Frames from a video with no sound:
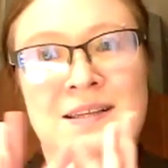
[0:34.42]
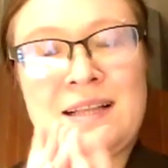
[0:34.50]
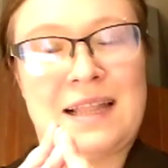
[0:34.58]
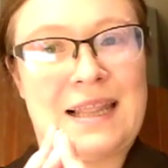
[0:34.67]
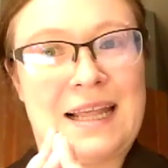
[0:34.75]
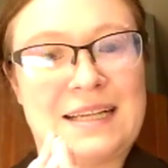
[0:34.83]

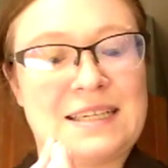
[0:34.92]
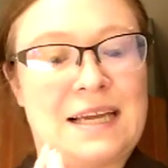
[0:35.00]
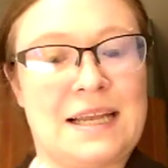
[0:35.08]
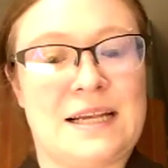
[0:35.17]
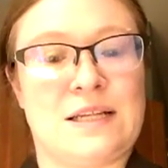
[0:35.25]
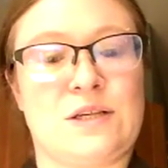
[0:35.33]
let's get
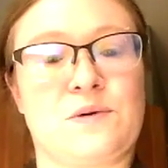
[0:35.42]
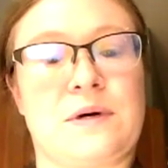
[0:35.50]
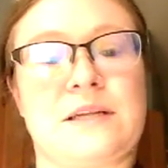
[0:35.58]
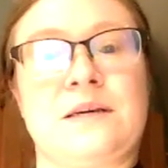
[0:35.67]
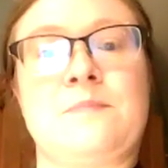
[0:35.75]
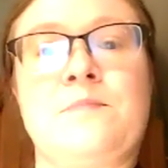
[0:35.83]
into
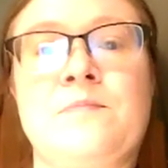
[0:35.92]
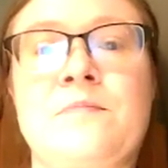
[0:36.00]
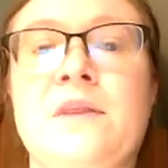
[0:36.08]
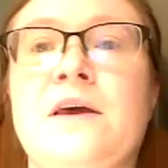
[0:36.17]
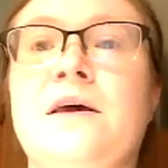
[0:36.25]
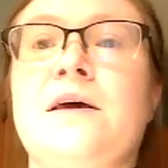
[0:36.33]
it.
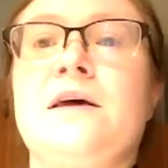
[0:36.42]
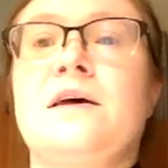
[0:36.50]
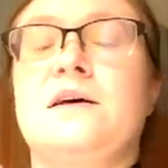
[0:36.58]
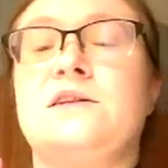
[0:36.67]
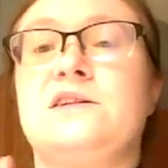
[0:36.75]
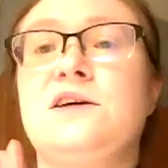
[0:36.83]

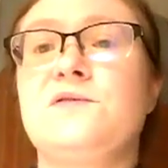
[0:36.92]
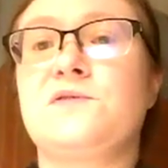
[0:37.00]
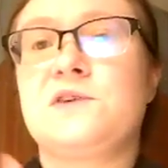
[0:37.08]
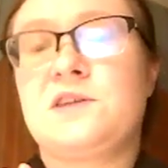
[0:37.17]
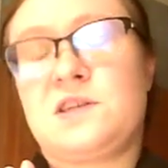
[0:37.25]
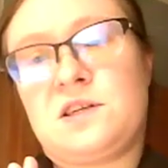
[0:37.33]

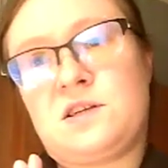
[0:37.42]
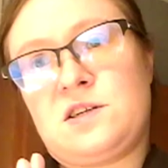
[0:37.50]
Different